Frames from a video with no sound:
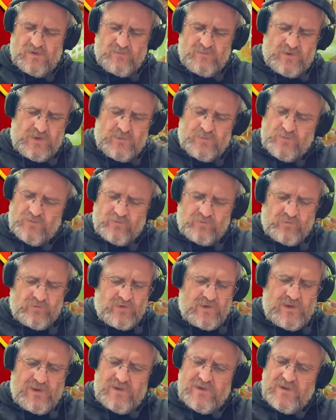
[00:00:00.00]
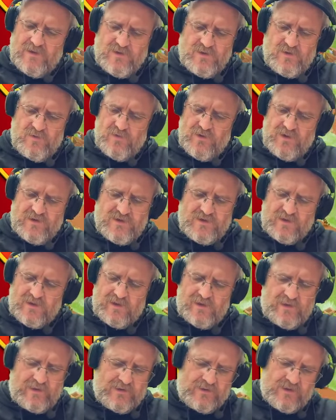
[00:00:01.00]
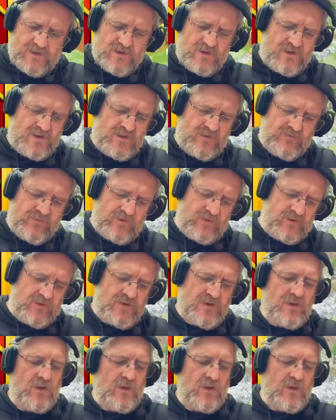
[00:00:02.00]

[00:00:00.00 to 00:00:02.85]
People really do need to collect their certificates